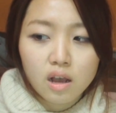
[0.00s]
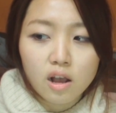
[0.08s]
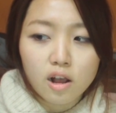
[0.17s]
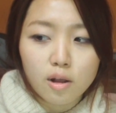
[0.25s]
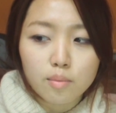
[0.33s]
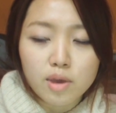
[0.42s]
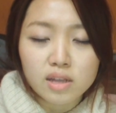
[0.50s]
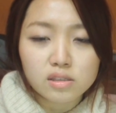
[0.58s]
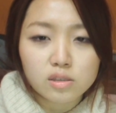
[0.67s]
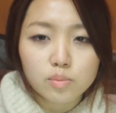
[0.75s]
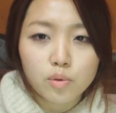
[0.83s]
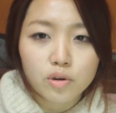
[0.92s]
at
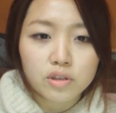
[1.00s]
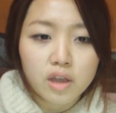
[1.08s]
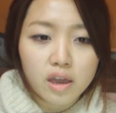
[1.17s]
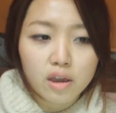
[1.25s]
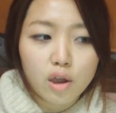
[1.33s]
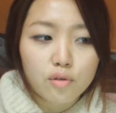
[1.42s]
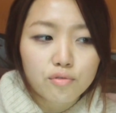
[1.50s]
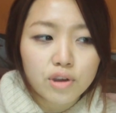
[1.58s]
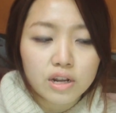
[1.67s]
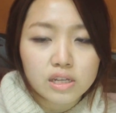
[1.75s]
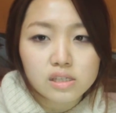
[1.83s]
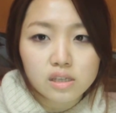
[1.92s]
some point I got
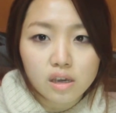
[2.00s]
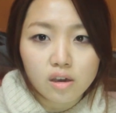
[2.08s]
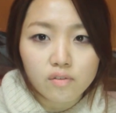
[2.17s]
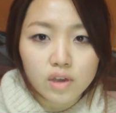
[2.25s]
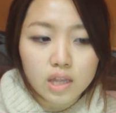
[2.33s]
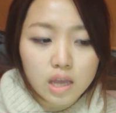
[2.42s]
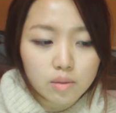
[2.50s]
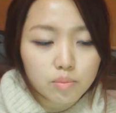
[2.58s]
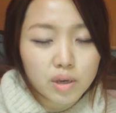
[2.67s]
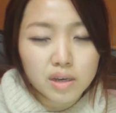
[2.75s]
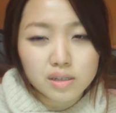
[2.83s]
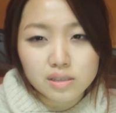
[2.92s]
really sick of it, and
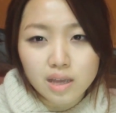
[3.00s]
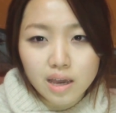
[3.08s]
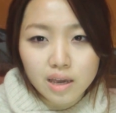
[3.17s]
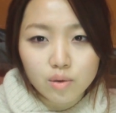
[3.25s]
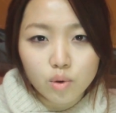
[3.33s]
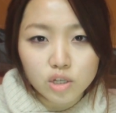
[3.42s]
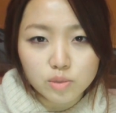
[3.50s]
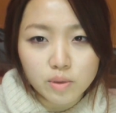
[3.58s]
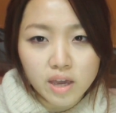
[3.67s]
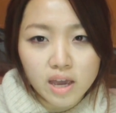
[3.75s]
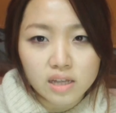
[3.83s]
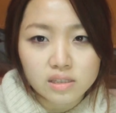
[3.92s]
because I wash my
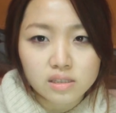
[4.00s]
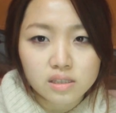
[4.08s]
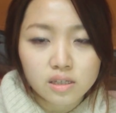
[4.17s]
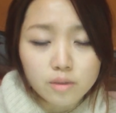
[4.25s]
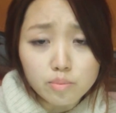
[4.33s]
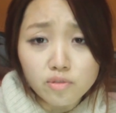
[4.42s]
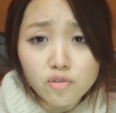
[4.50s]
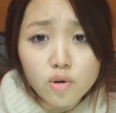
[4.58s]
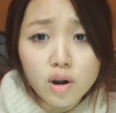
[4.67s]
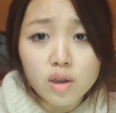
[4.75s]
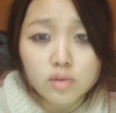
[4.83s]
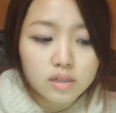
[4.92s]
hands before
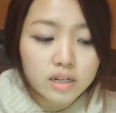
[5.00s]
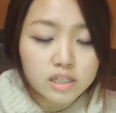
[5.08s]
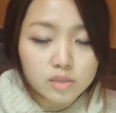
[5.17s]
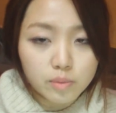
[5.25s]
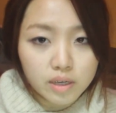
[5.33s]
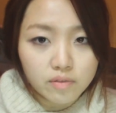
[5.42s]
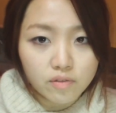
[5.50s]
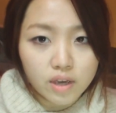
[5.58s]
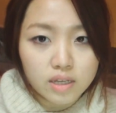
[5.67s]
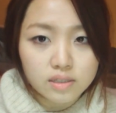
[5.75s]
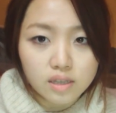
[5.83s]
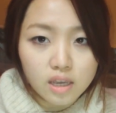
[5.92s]
I cleanse my
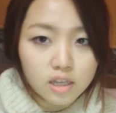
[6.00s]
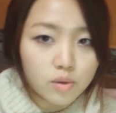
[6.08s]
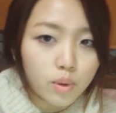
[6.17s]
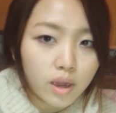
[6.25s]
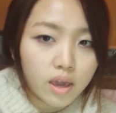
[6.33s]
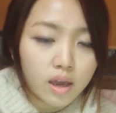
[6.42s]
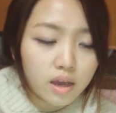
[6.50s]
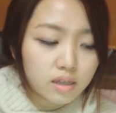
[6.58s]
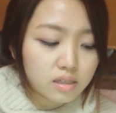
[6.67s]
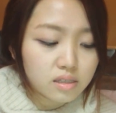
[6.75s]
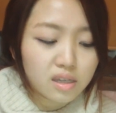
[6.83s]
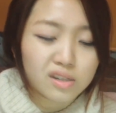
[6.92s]
face anyway, I
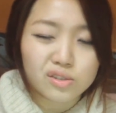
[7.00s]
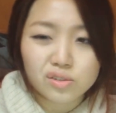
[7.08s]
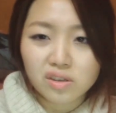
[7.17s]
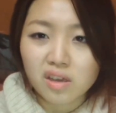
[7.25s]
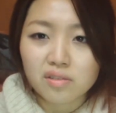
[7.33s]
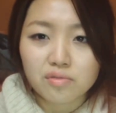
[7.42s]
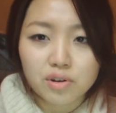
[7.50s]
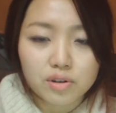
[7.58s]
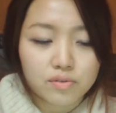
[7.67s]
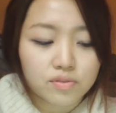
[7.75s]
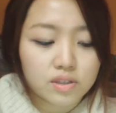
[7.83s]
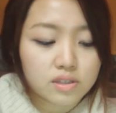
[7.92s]
decided to get rid
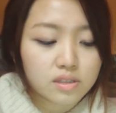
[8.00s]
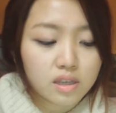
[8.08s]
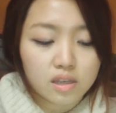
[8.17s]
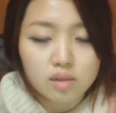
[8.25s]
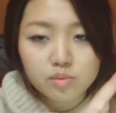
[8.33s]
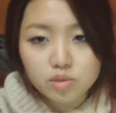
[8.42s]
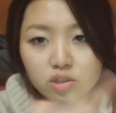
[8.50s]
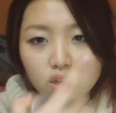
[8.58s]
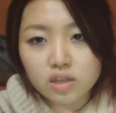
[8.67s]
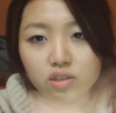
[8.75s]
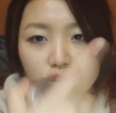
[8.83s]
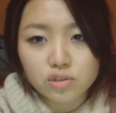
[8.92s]
of this, and
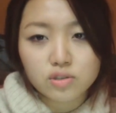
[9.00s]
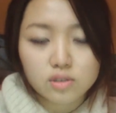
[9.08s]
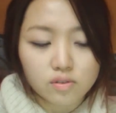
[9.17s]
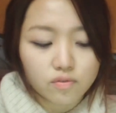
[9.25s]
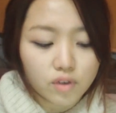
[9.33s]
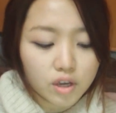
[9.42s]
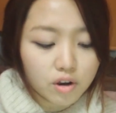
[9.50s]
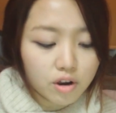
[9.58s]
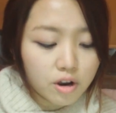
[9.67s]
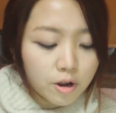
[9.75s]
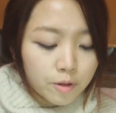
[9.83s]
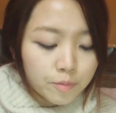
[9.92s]
I just use a finger.